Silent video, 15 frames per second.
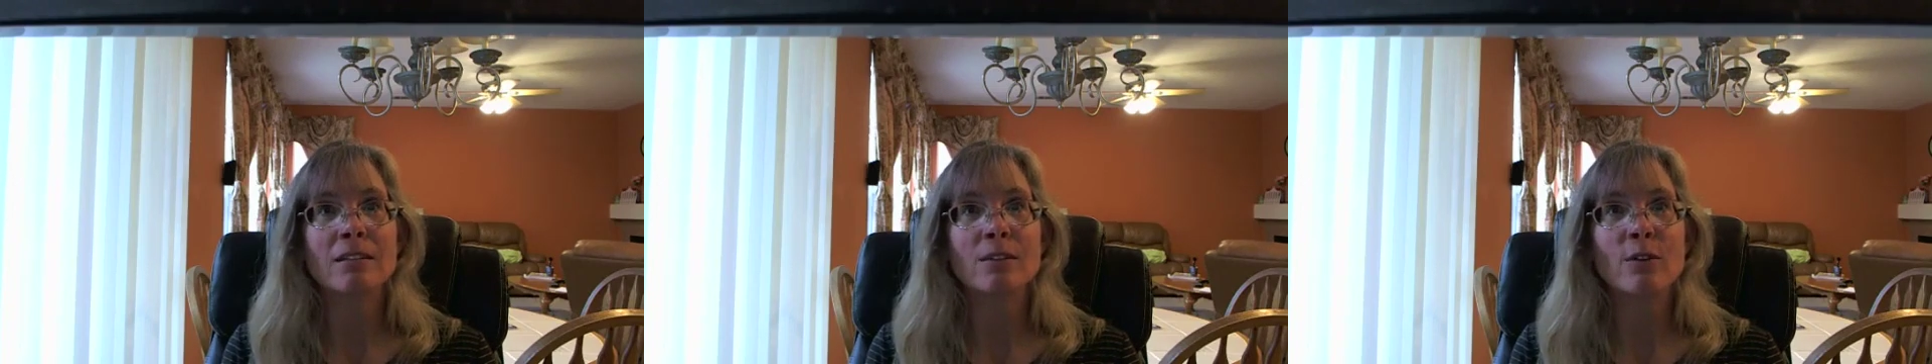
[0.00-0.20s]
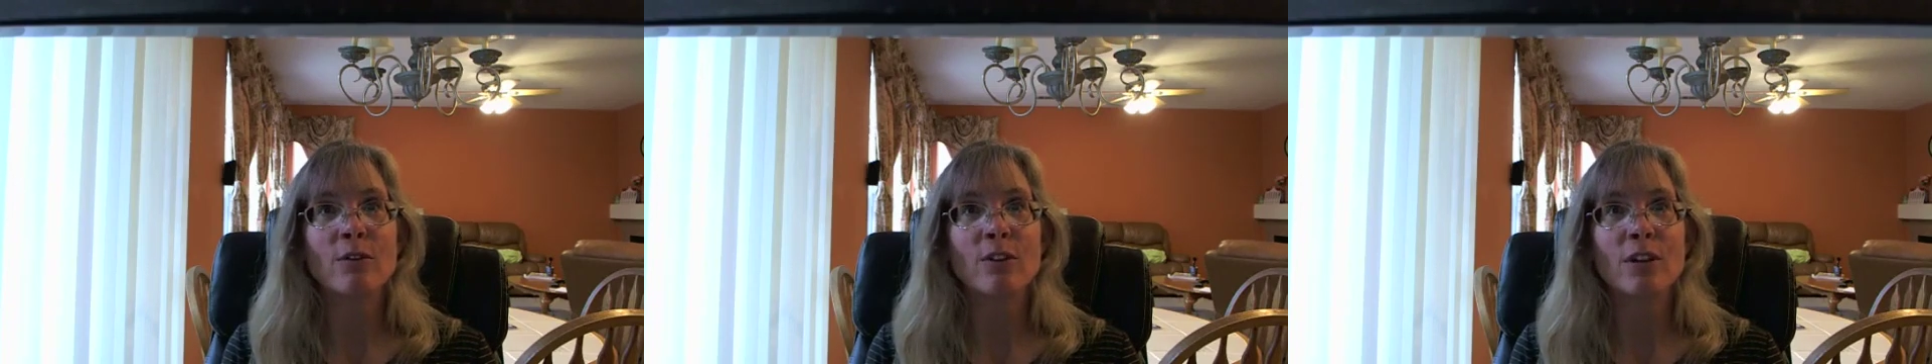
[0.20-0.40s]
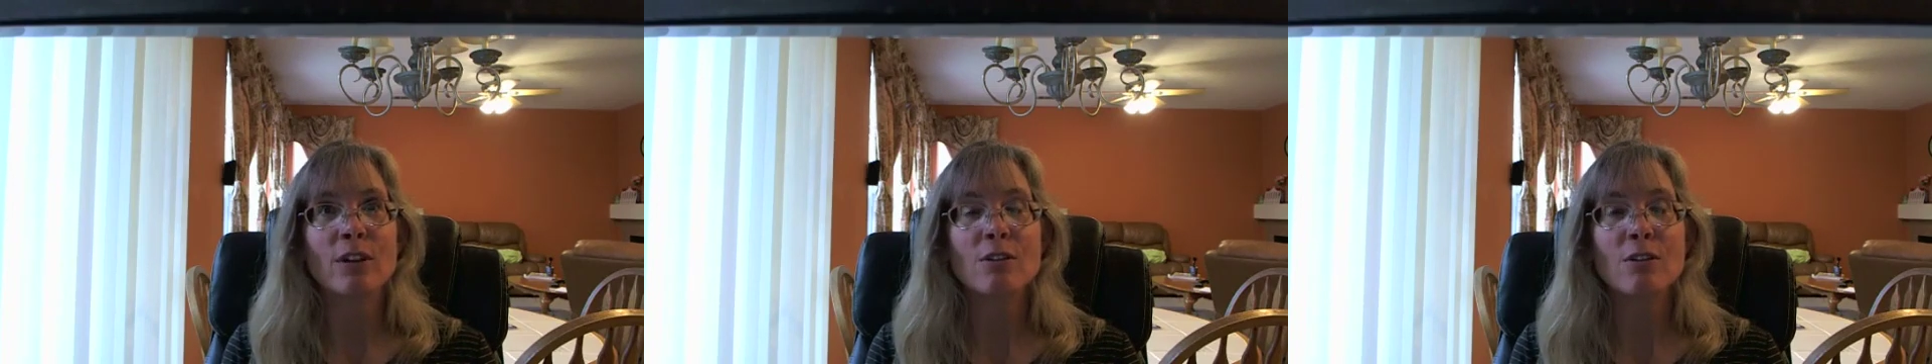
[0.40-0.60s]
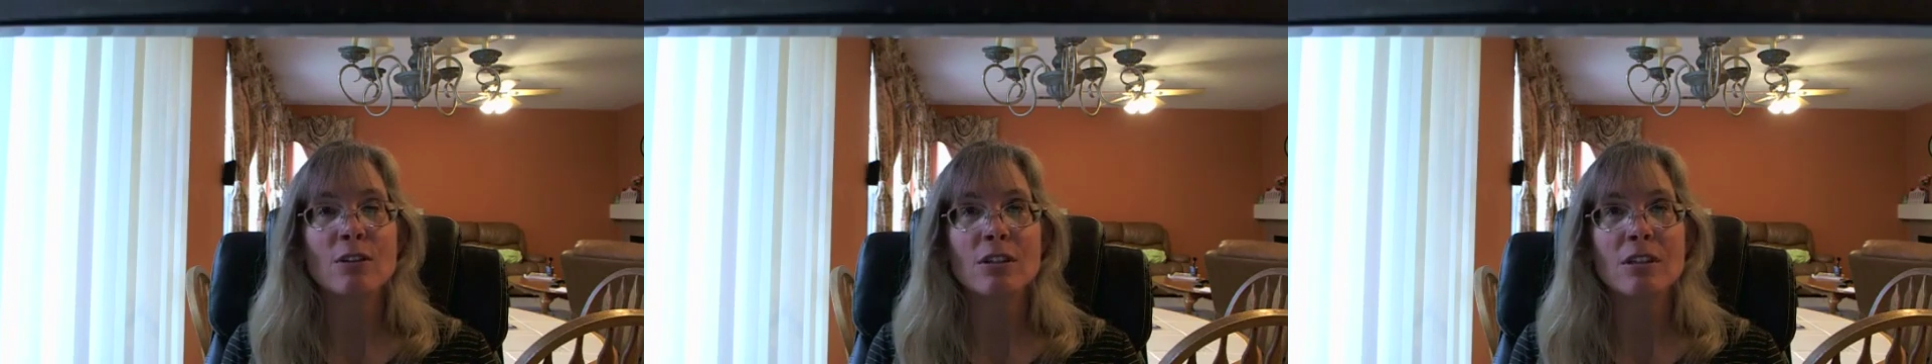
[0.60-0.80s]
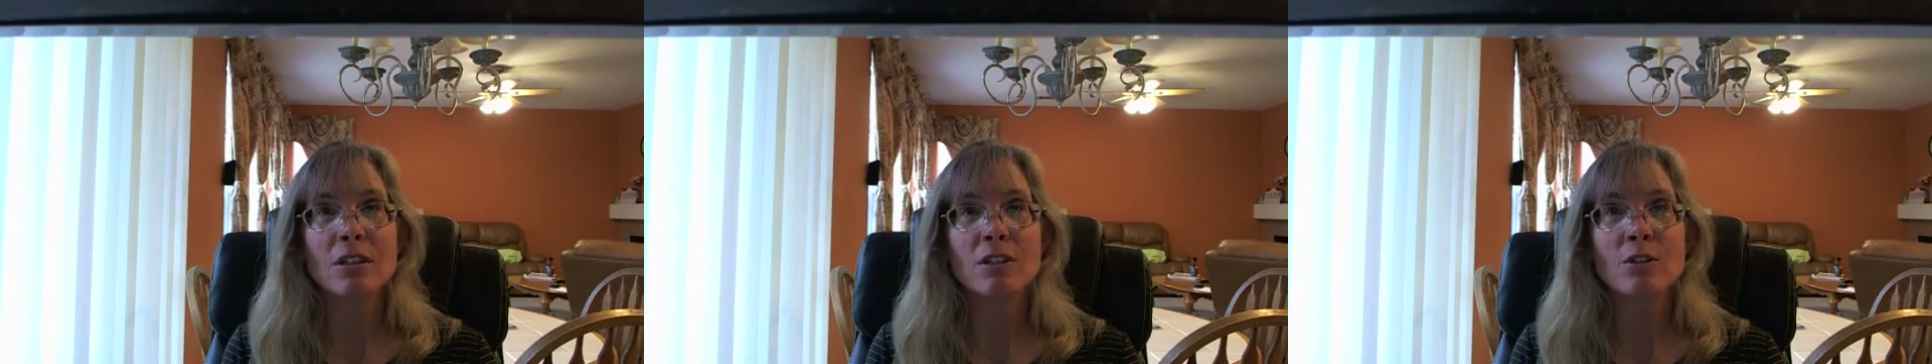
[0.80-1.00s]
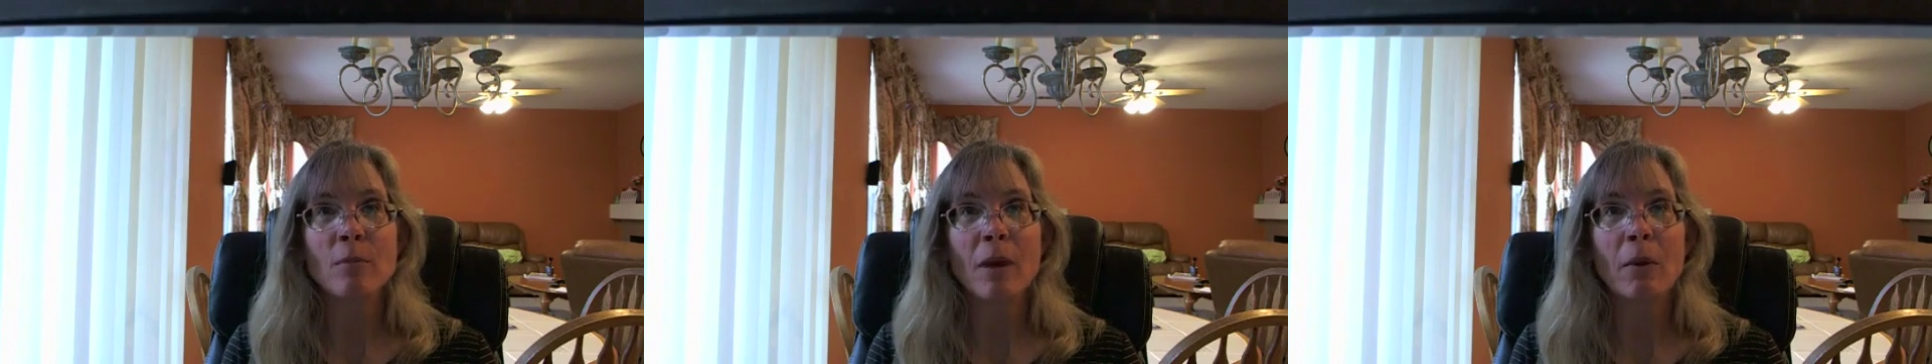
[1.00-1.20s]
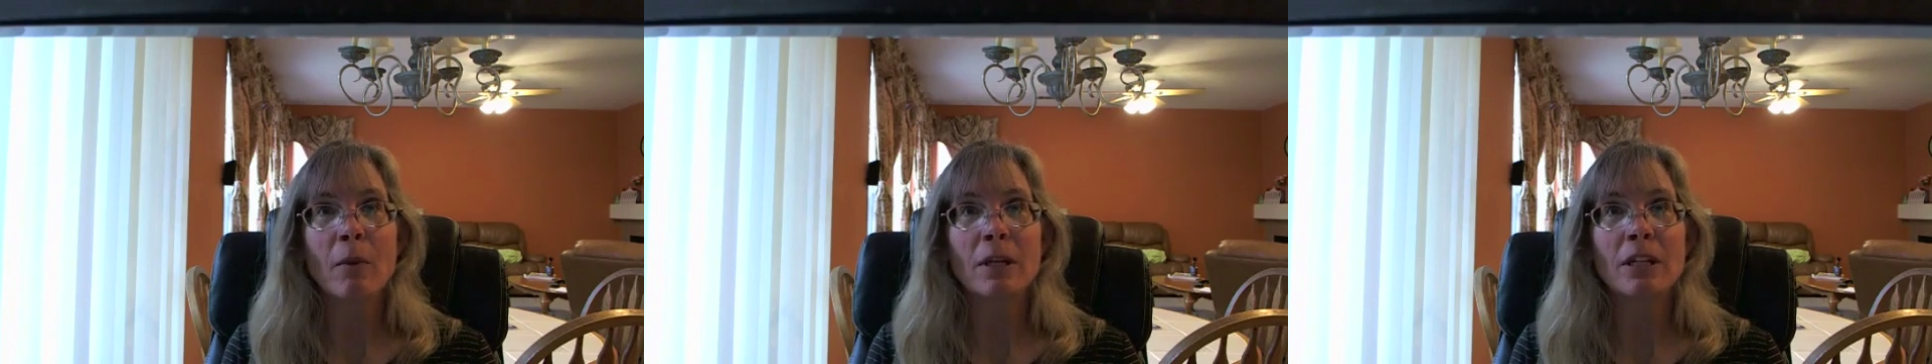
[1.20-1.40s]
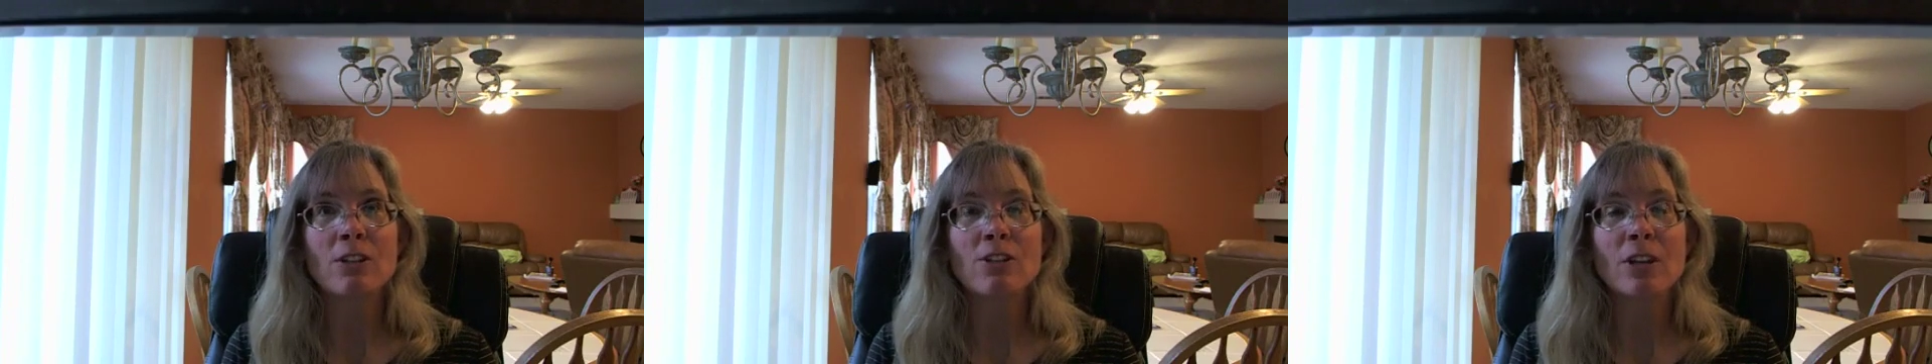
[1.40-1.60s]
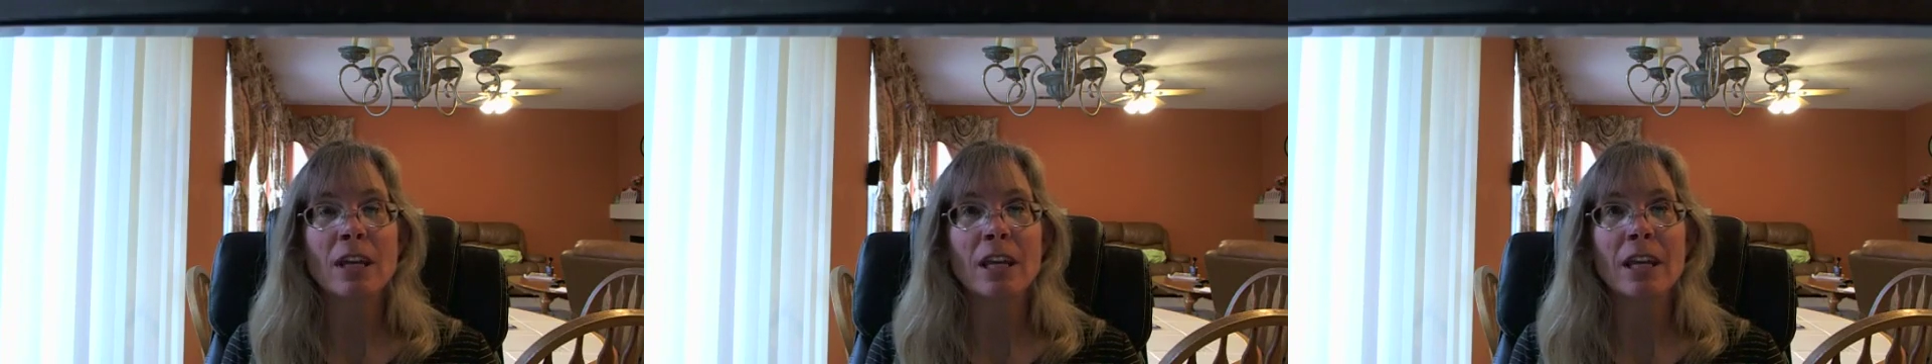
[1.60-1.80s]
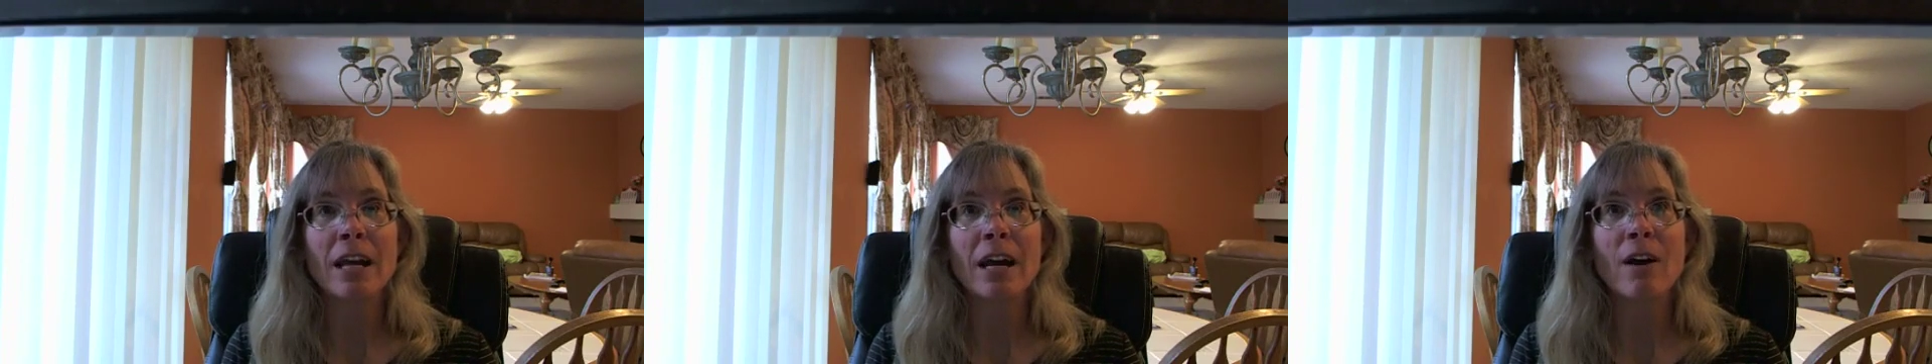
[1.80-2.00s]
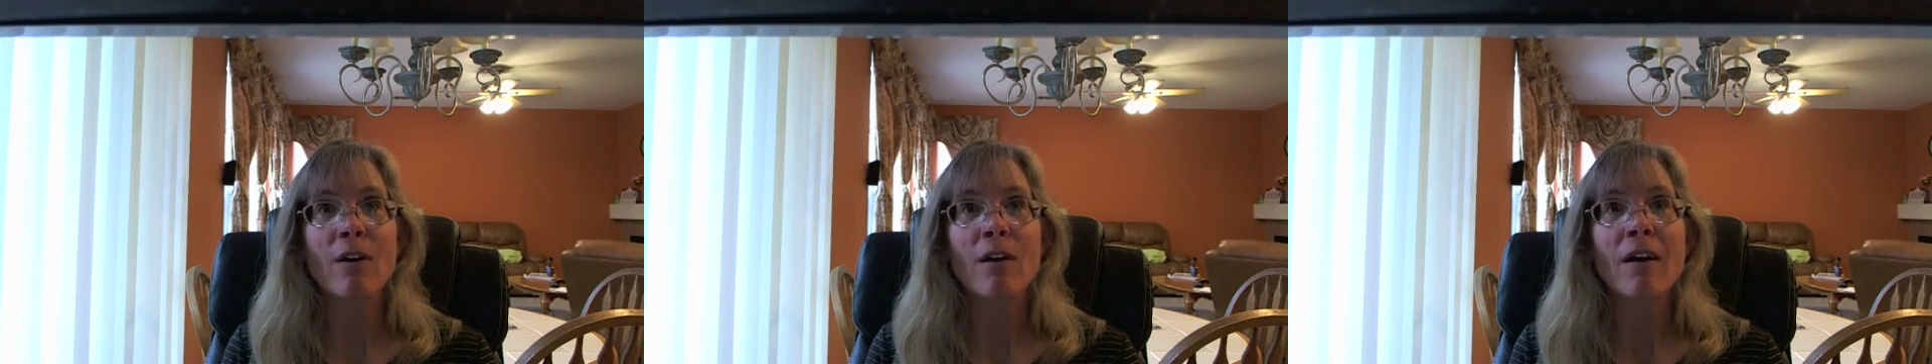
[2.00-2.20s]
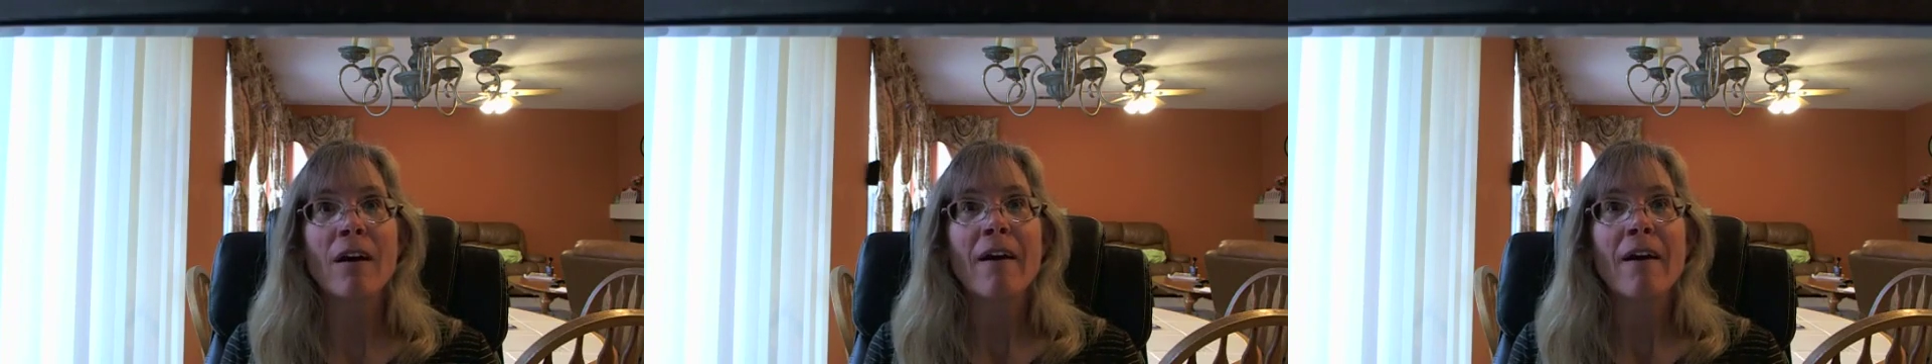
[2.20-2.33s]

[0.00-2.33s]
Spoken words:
So if you're interested, you might want to check it out.